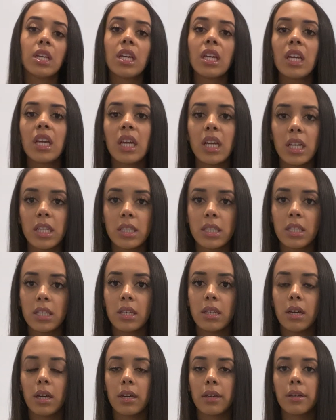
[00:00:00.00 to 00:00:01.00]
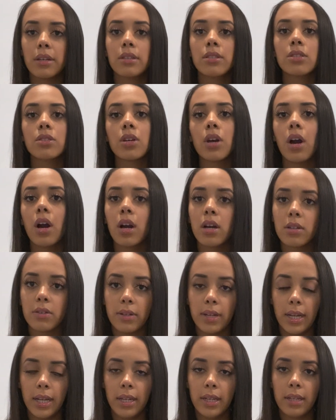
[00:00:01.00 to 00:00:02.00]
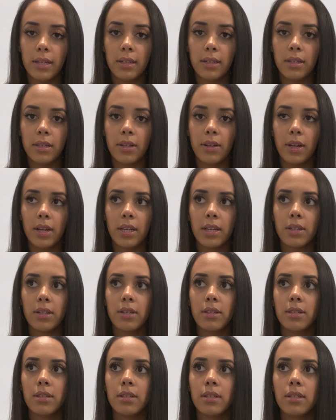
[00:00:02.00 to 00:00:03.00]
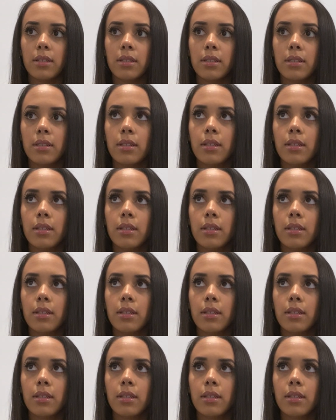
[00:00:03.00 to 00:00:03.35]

eat. I couldn't talk right. You know, I couldn't.